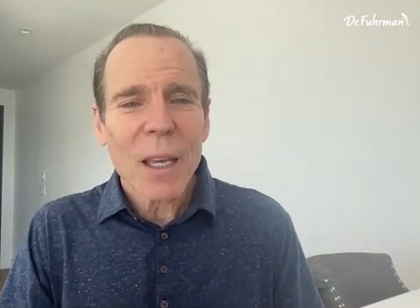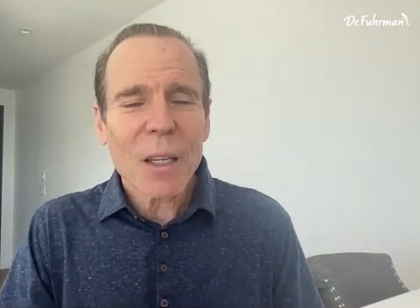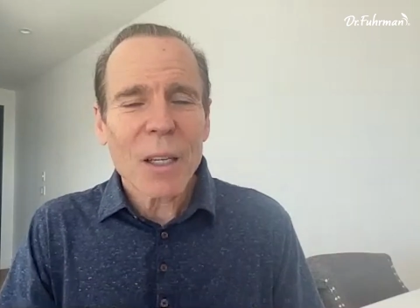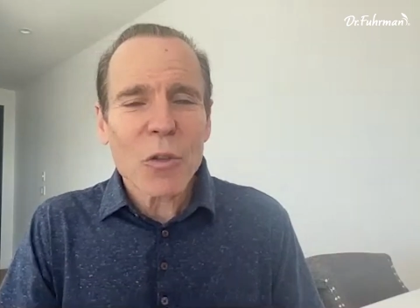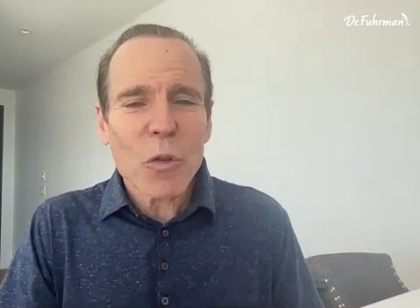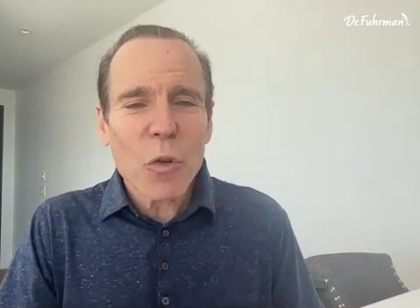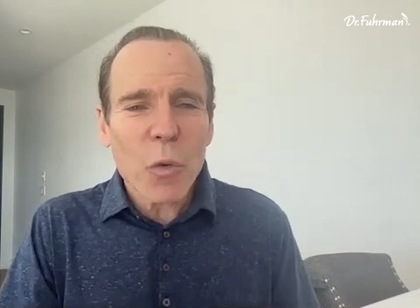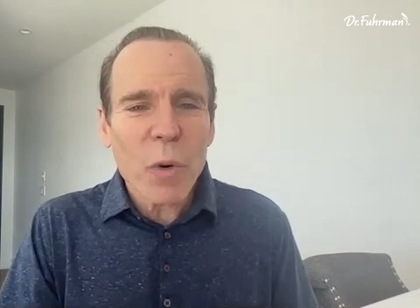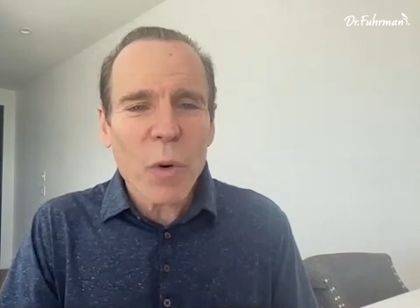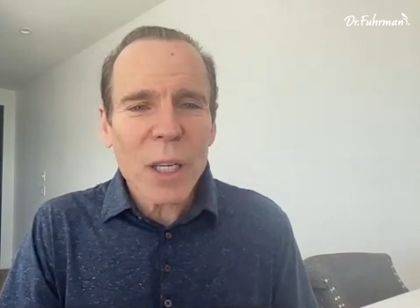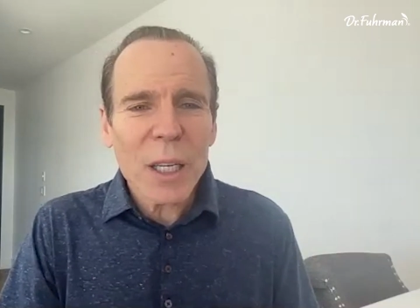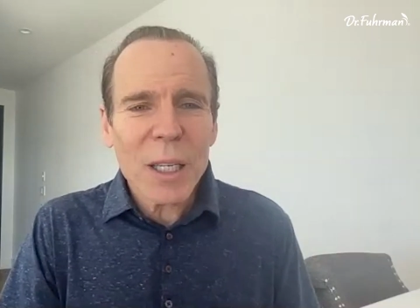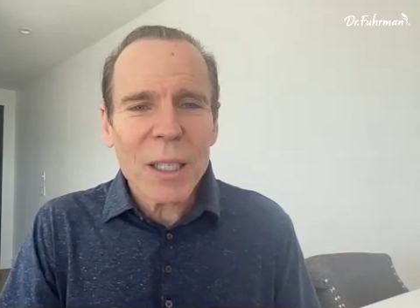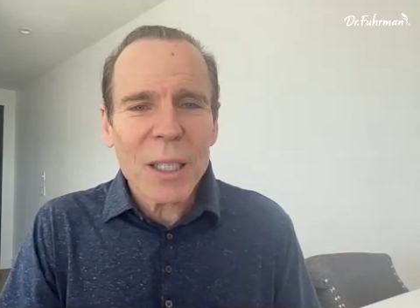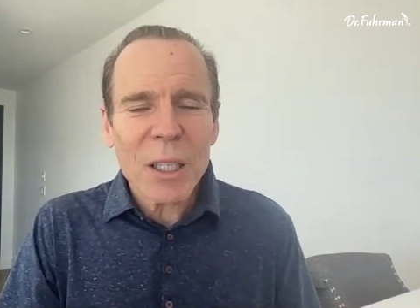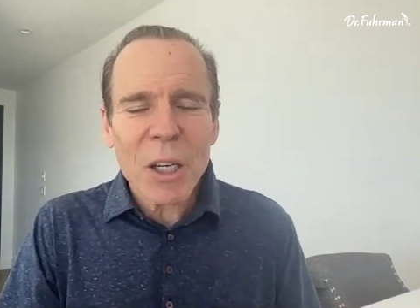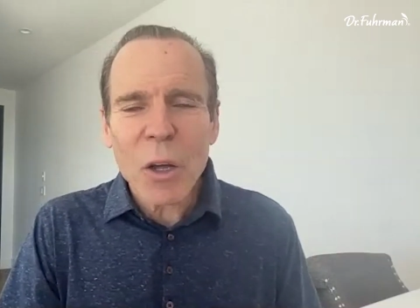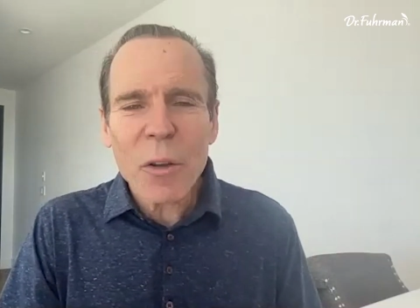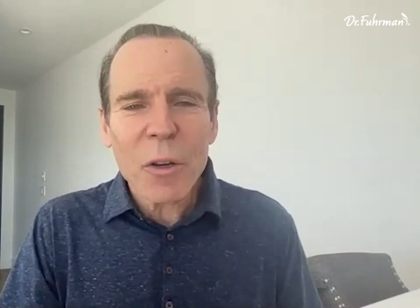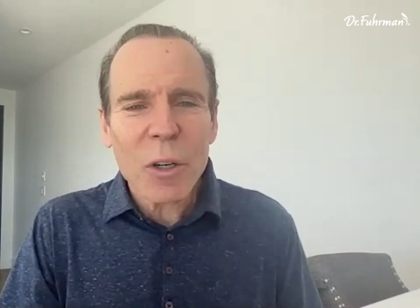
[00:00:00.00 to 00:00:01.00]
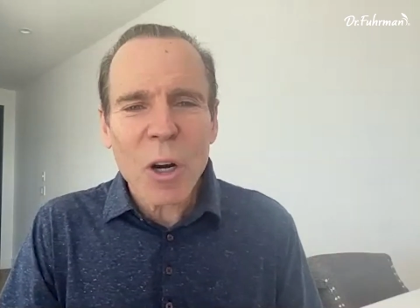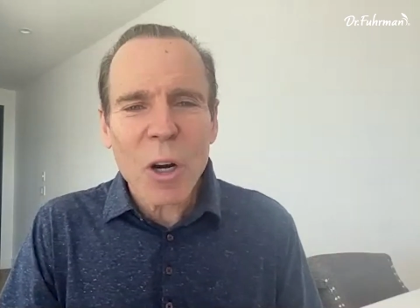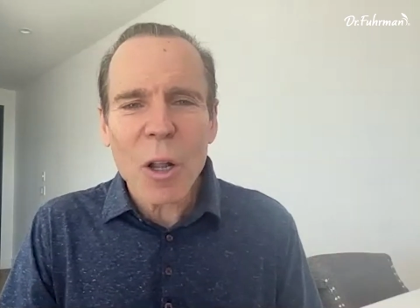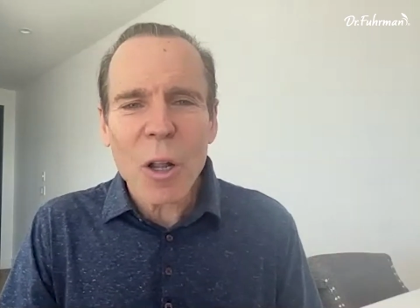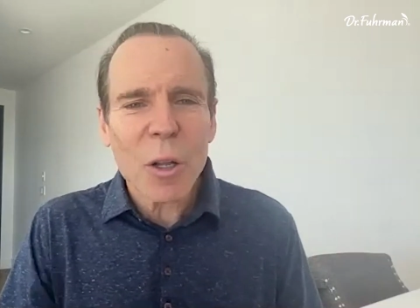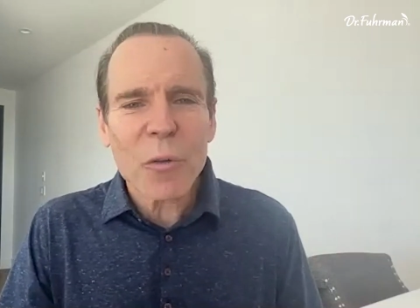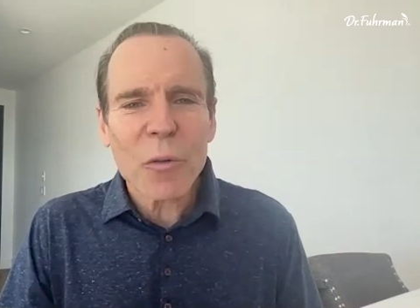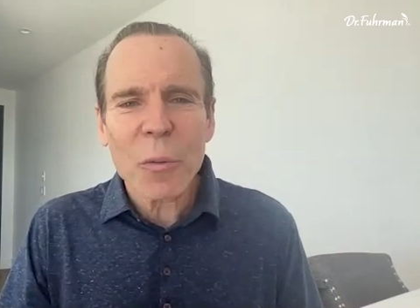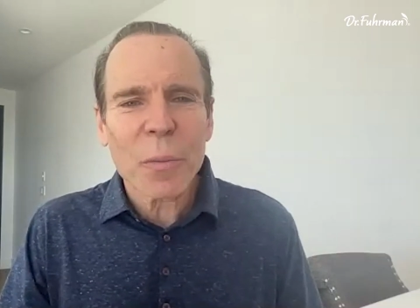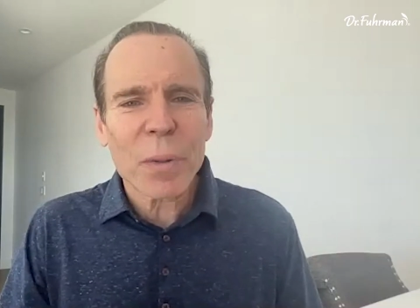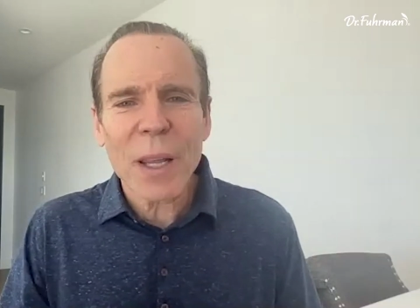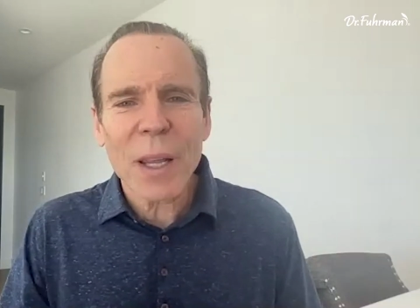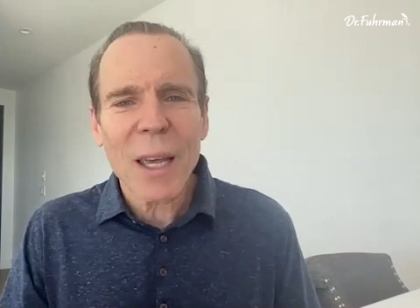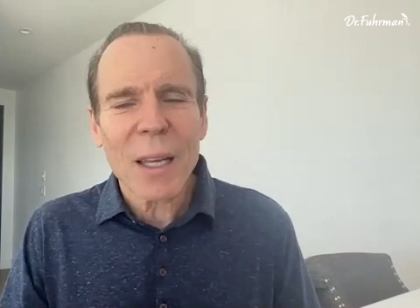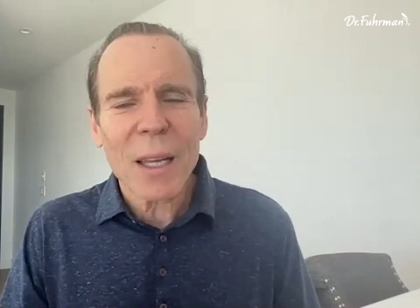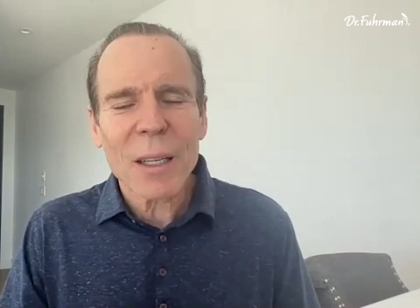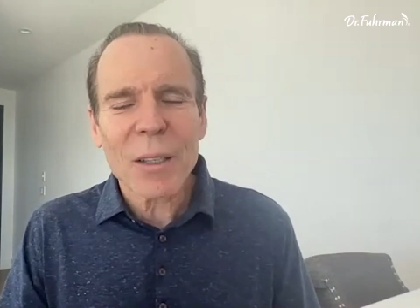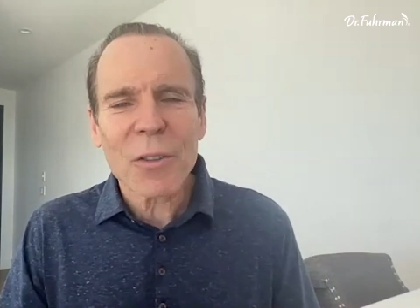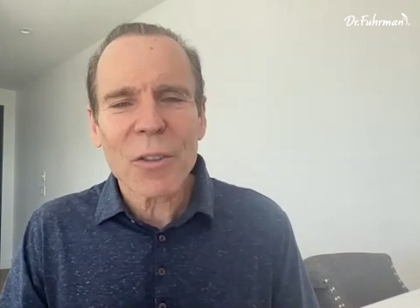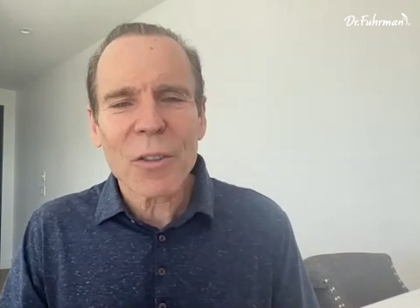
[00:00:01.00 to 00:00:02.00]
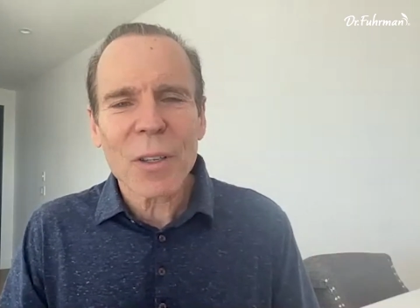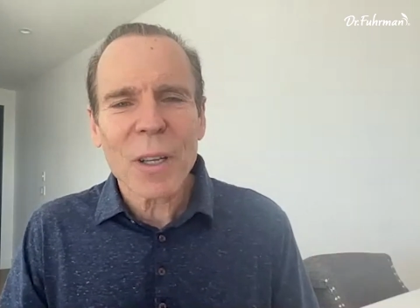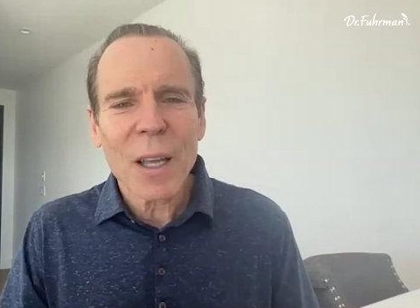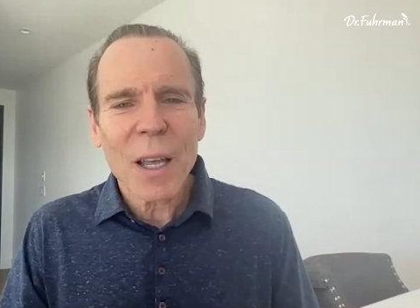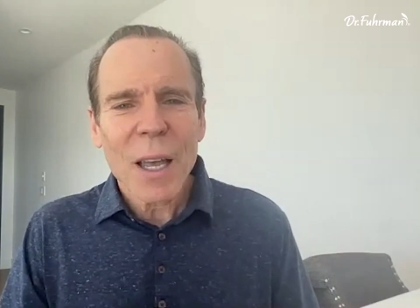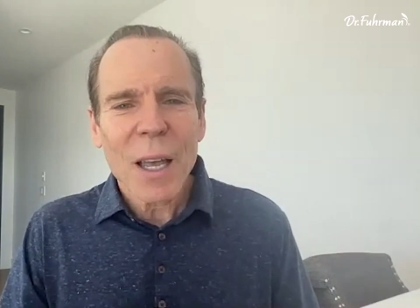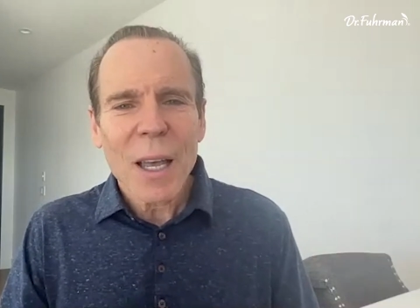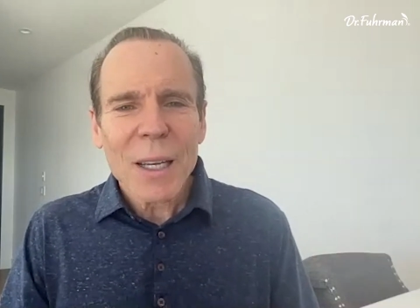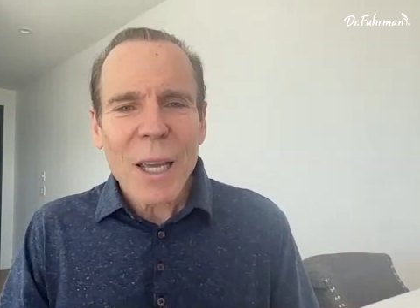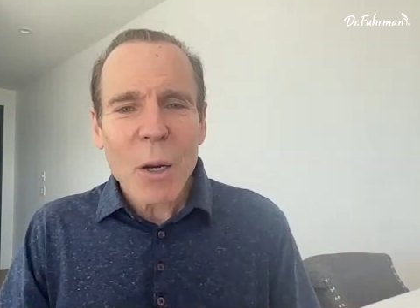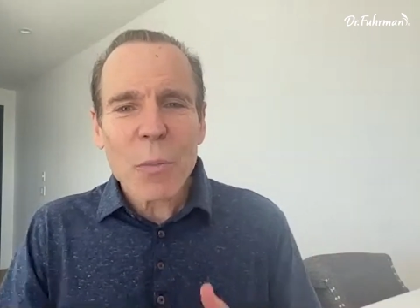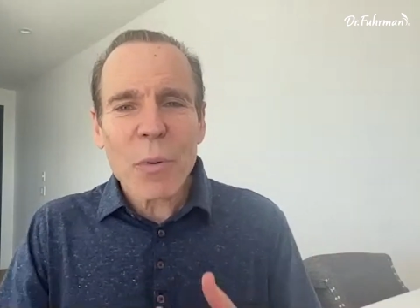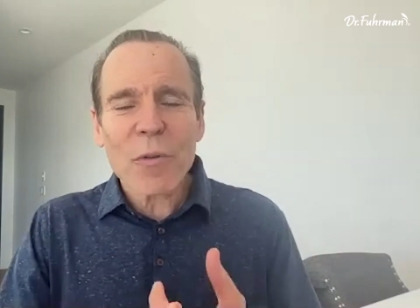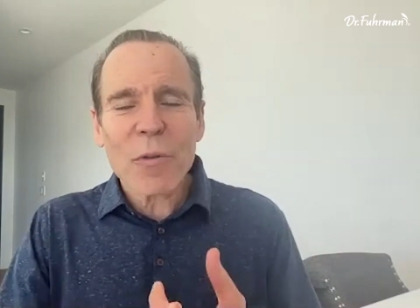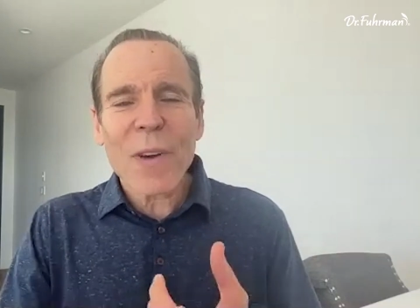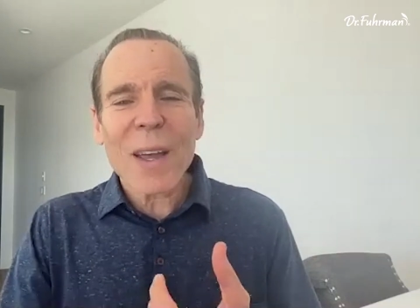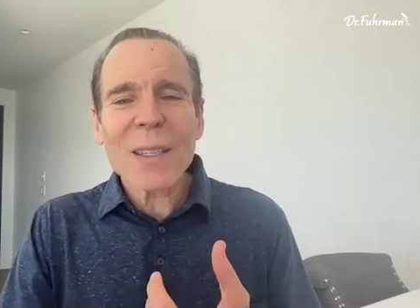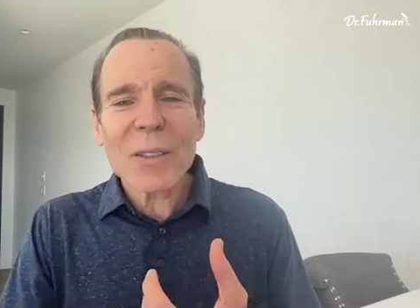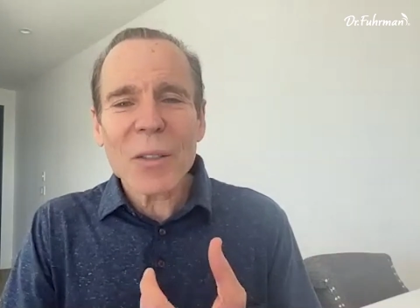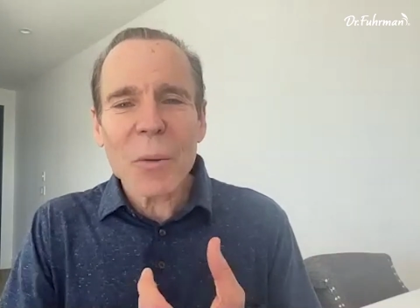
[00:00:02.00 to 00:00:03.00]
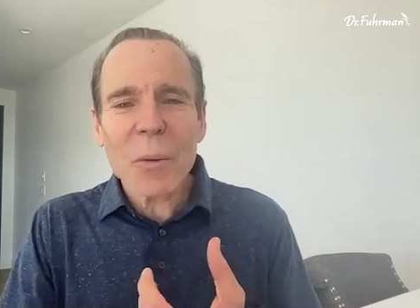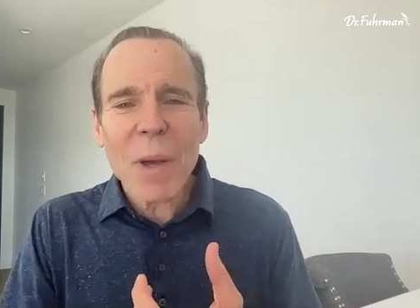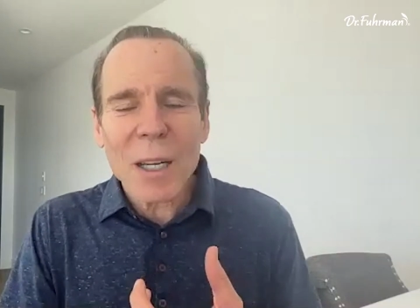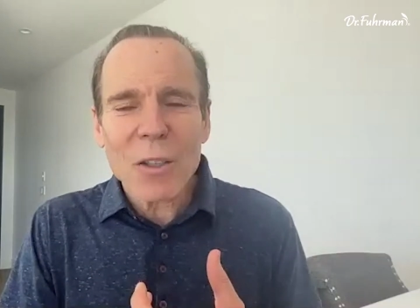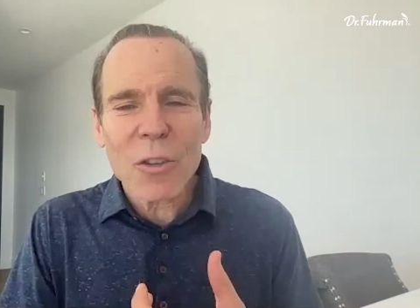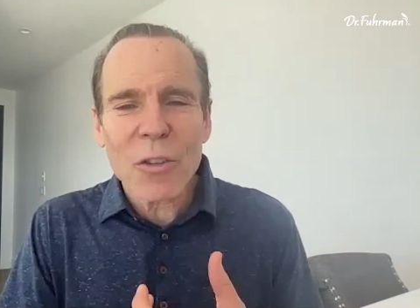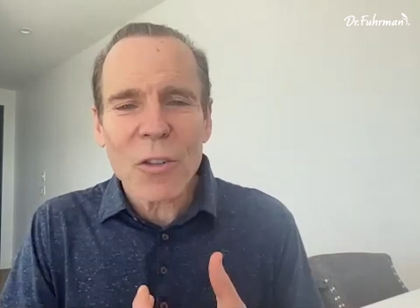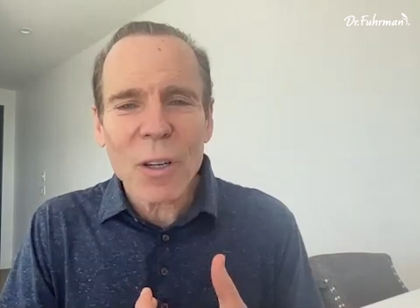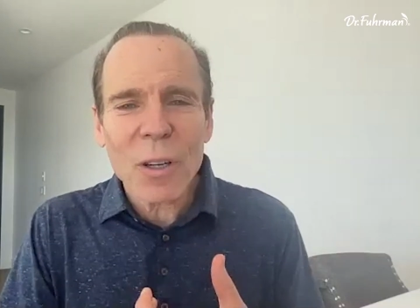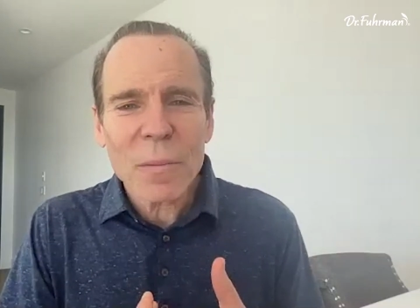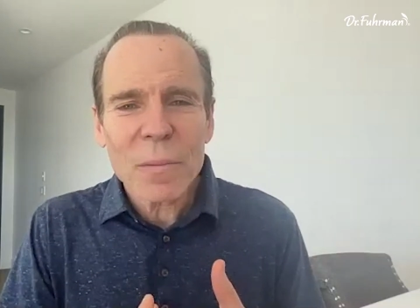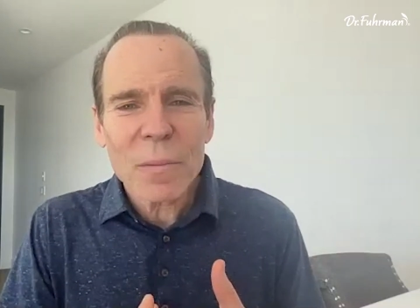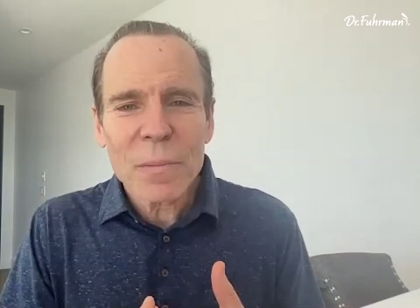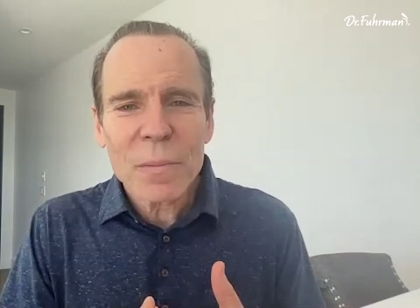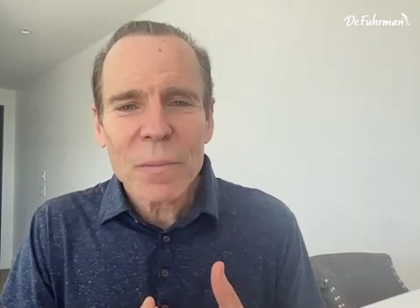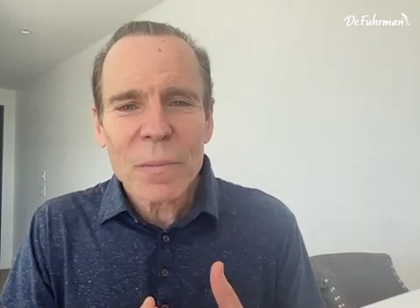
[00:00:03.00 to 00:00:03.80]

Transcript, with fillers: in green and other colorful plants can prevent dementia,